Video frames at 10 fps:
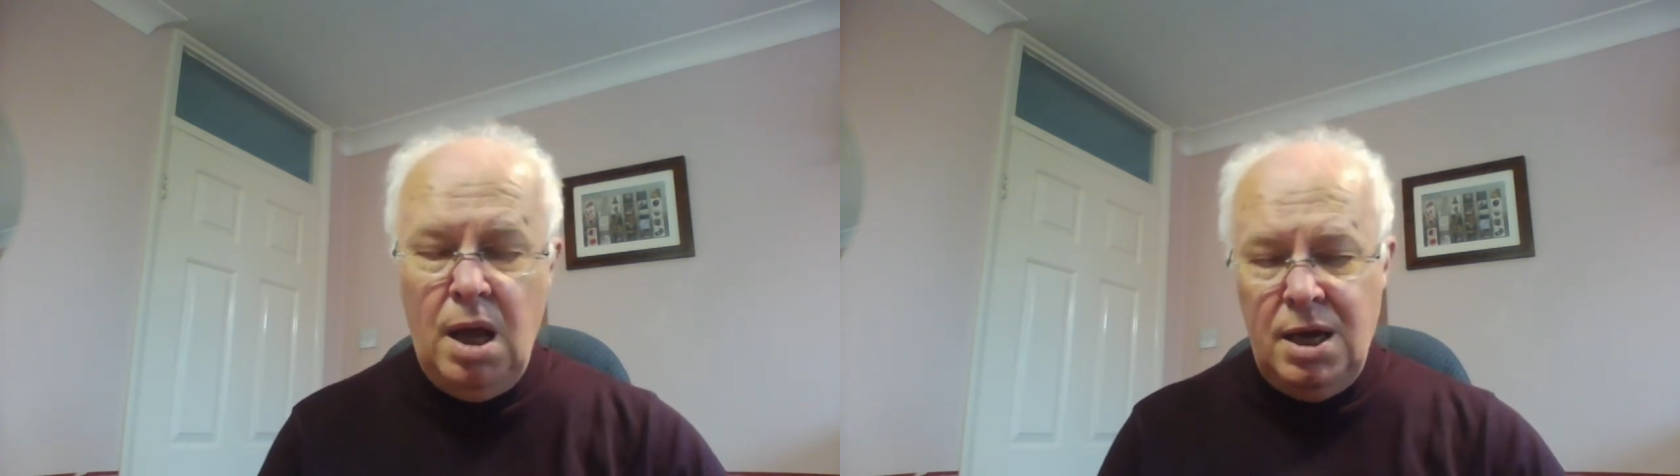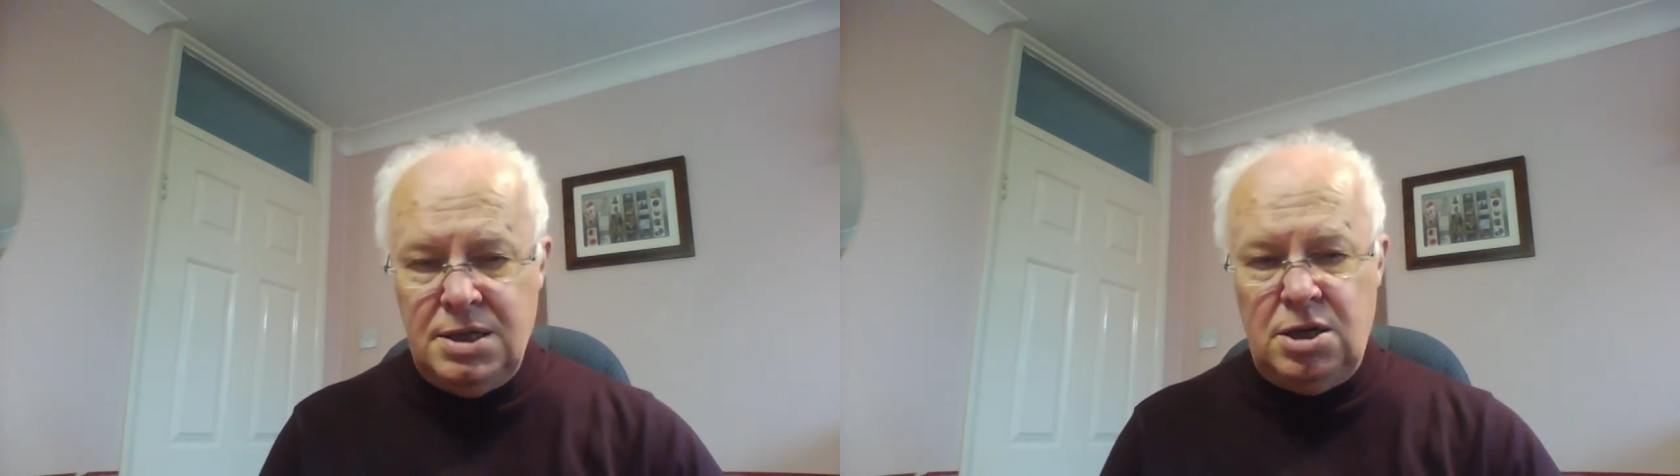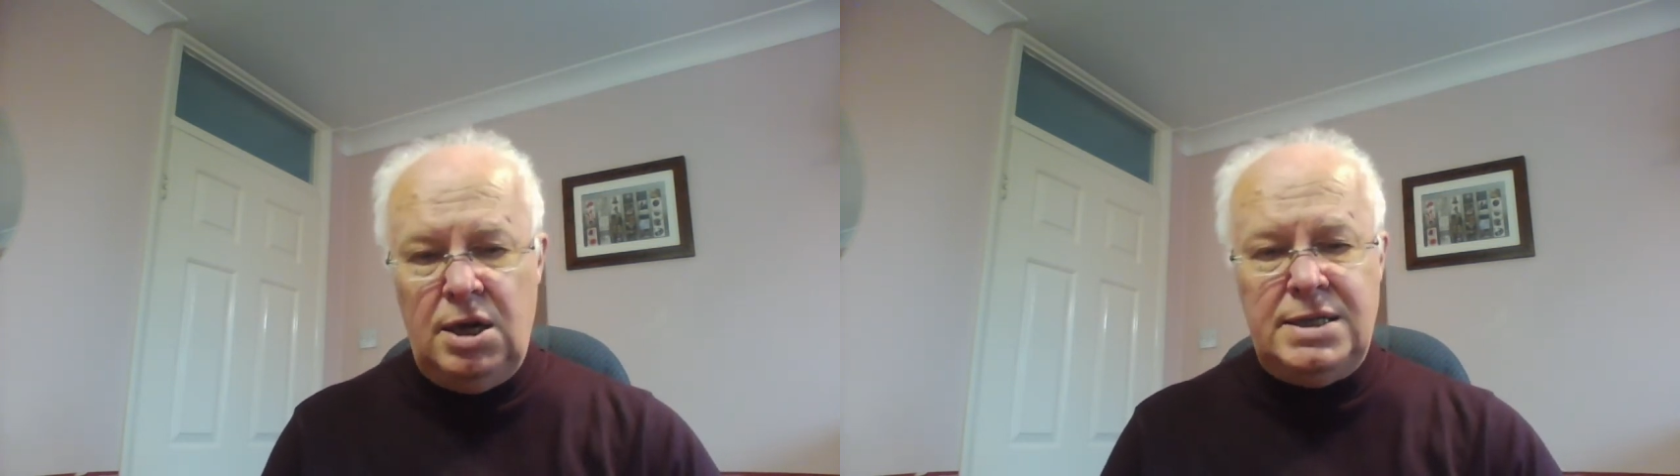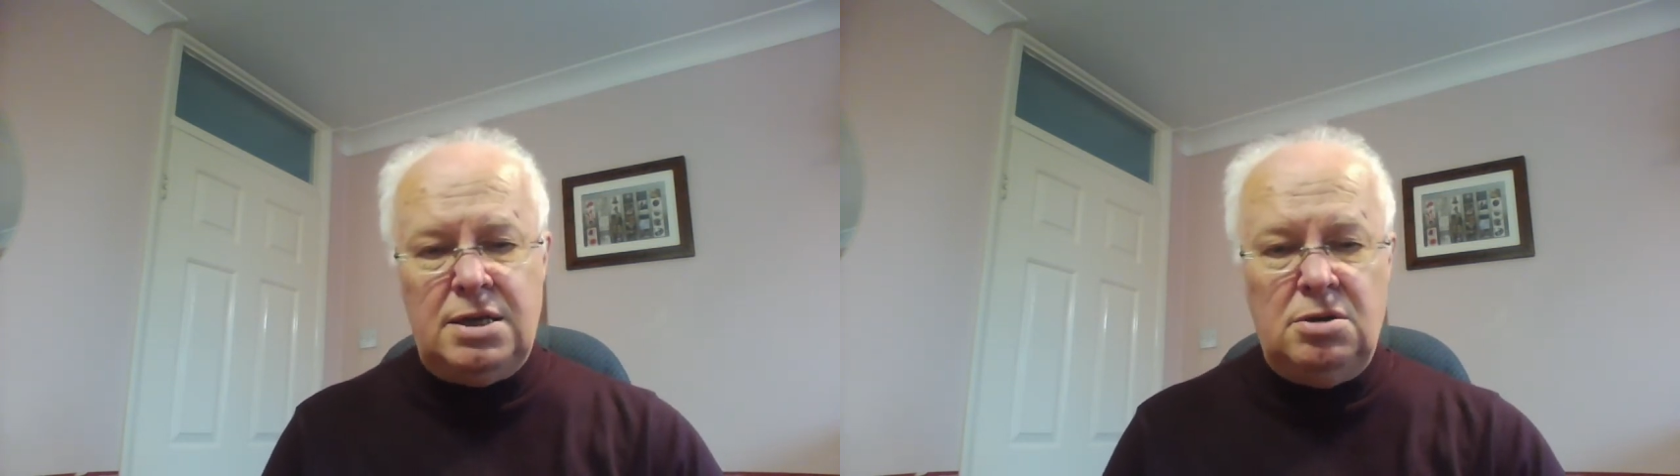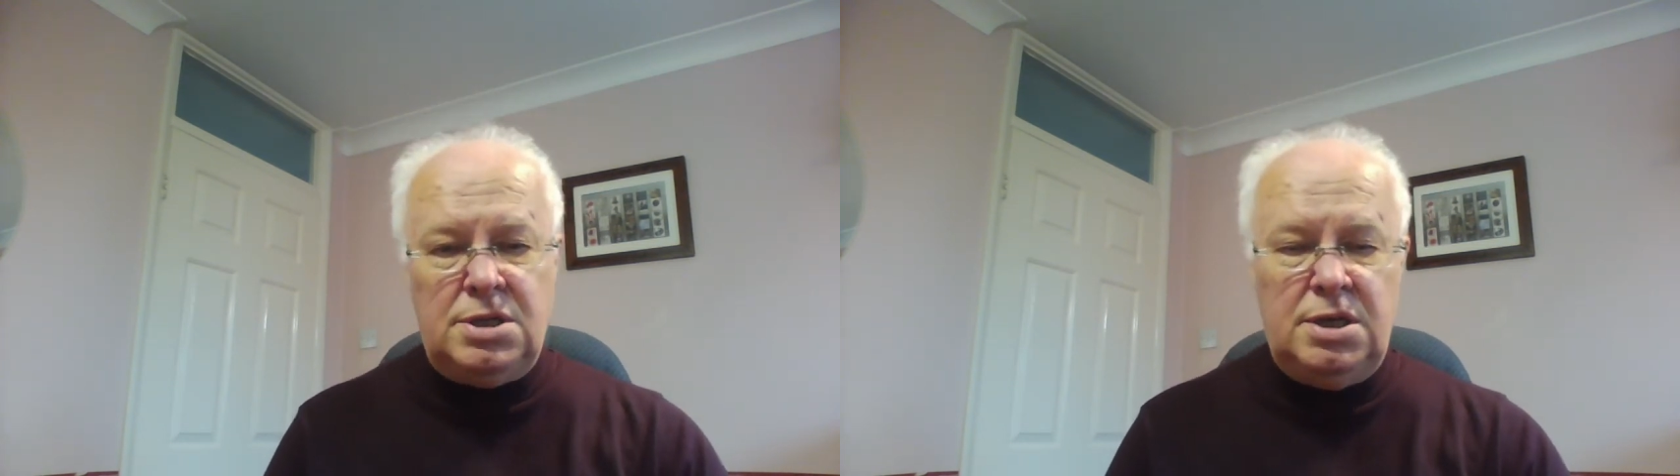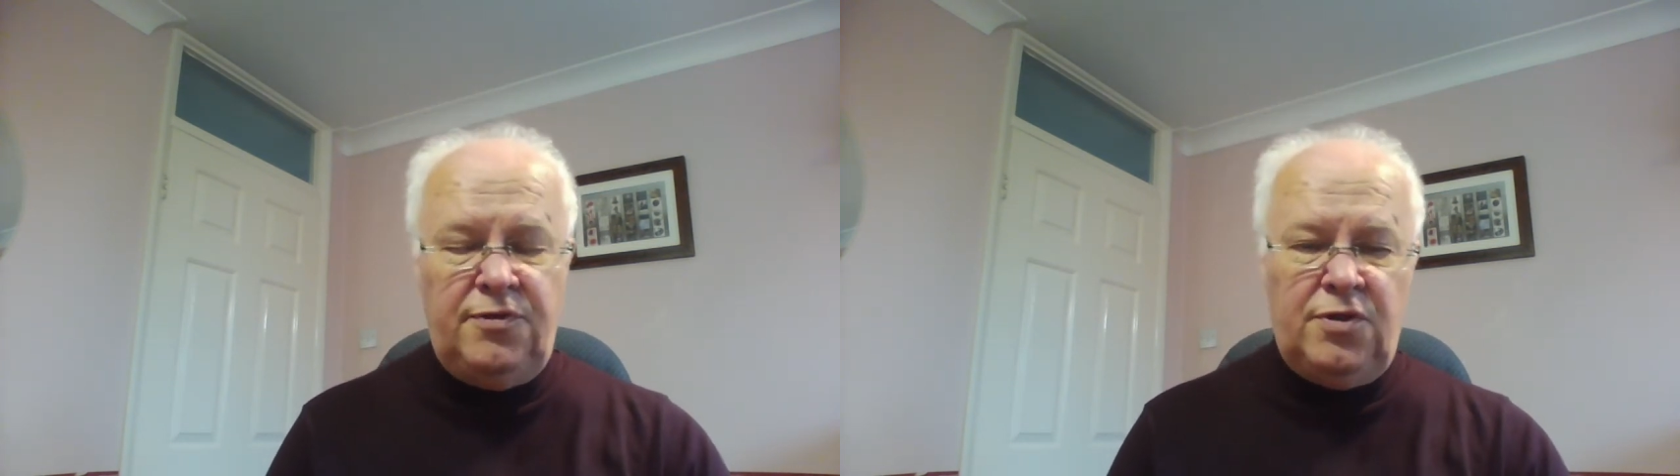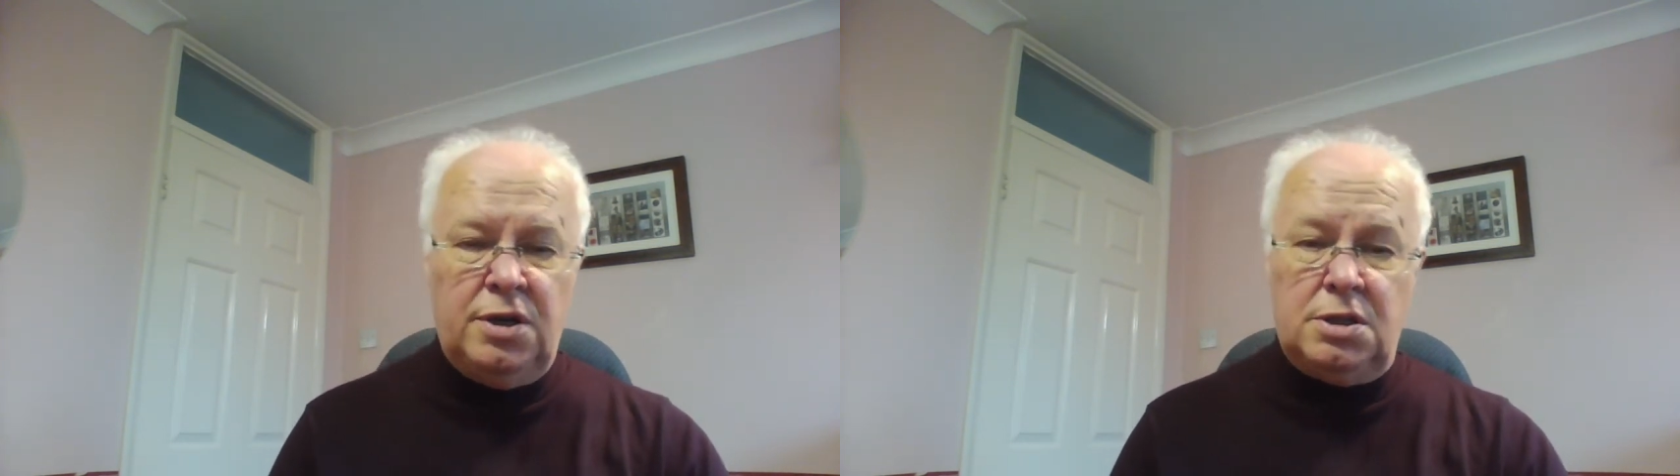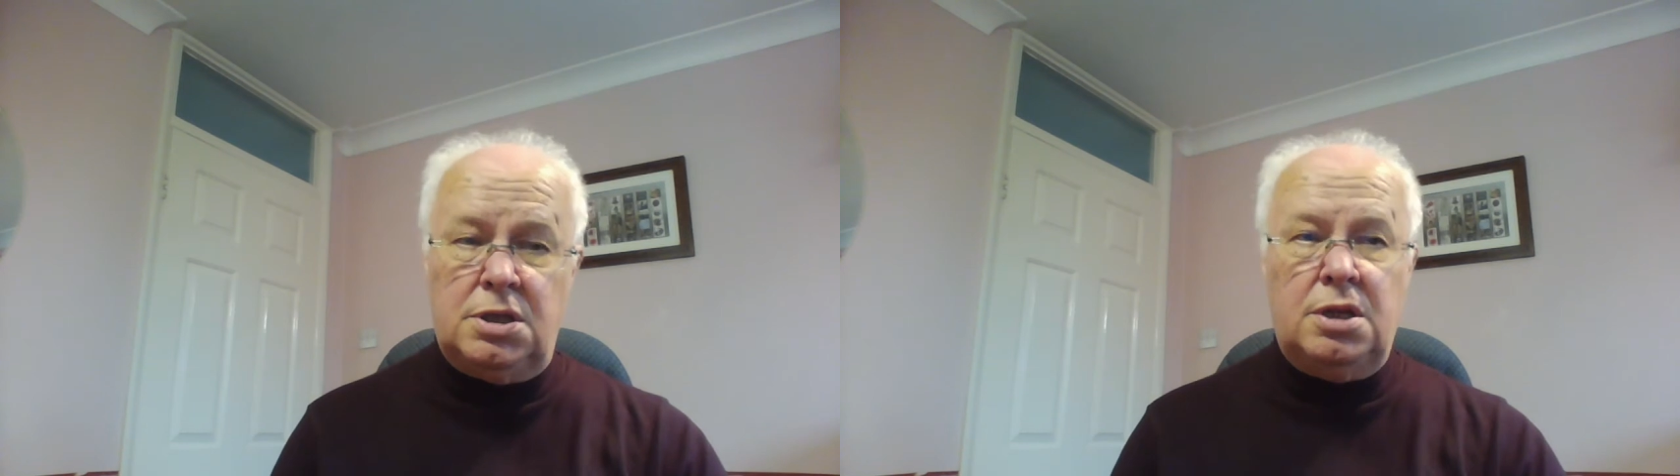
So let's consider first